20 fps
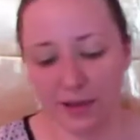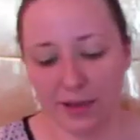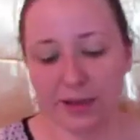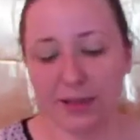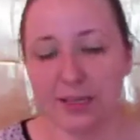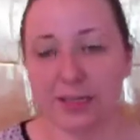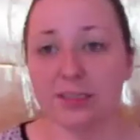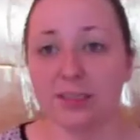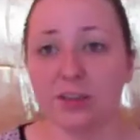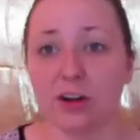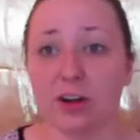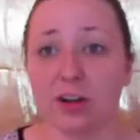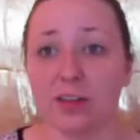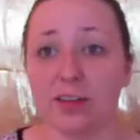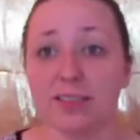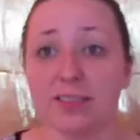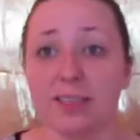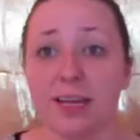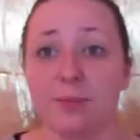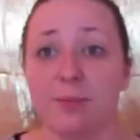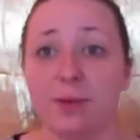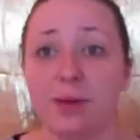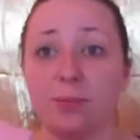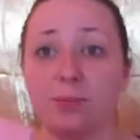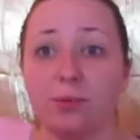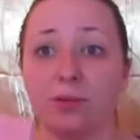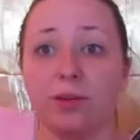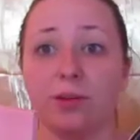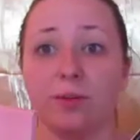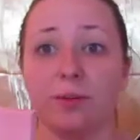These are the same
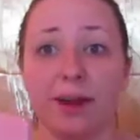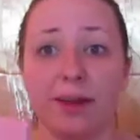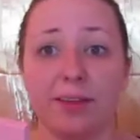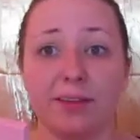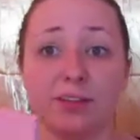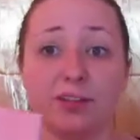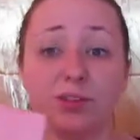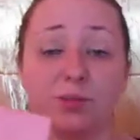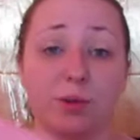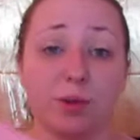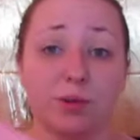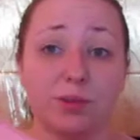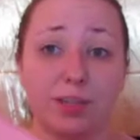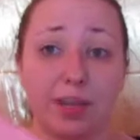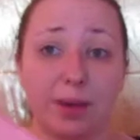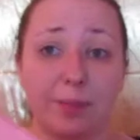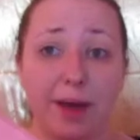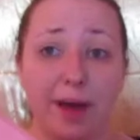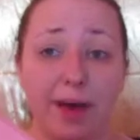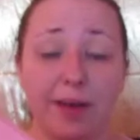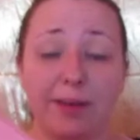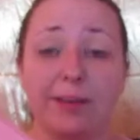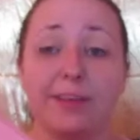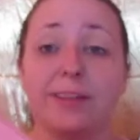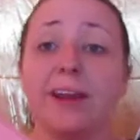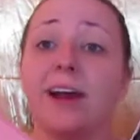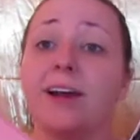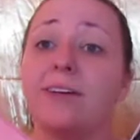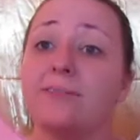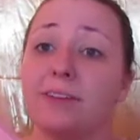people that made this rose palette
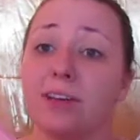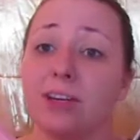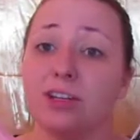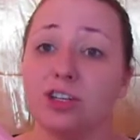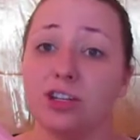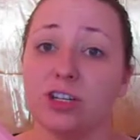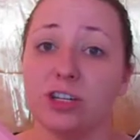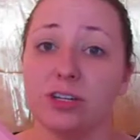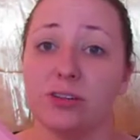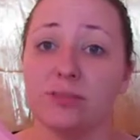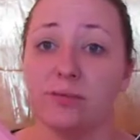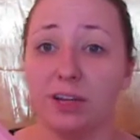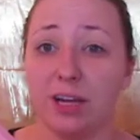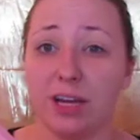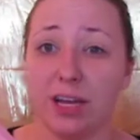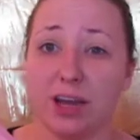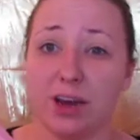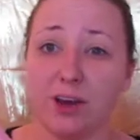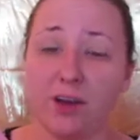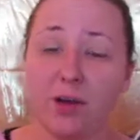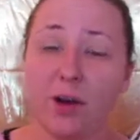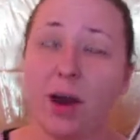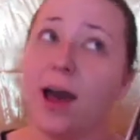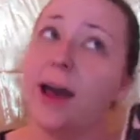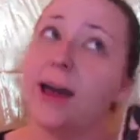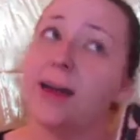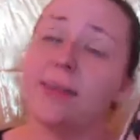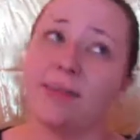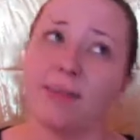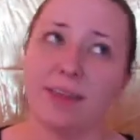that I featured in a video.
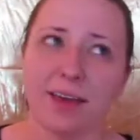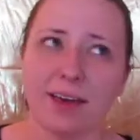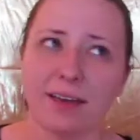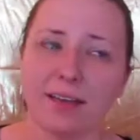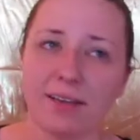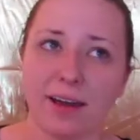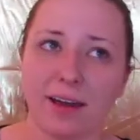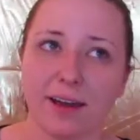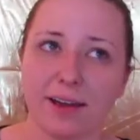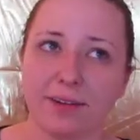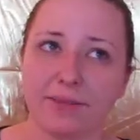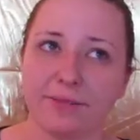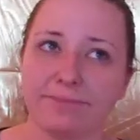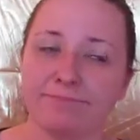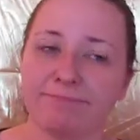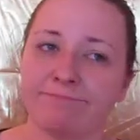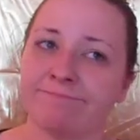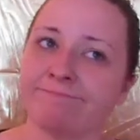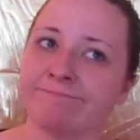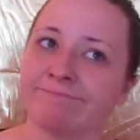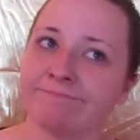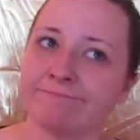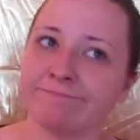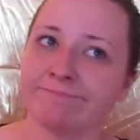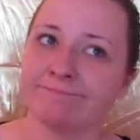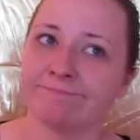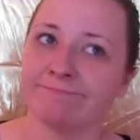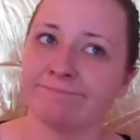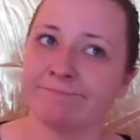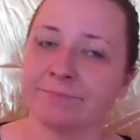I think like
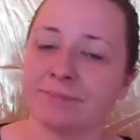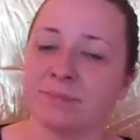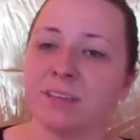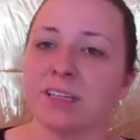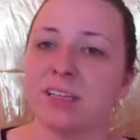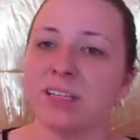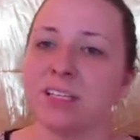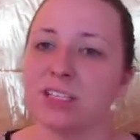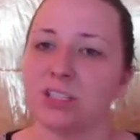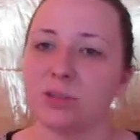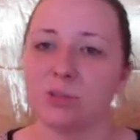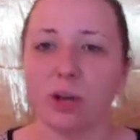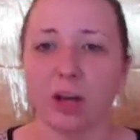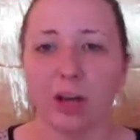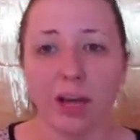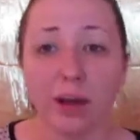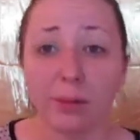these are probably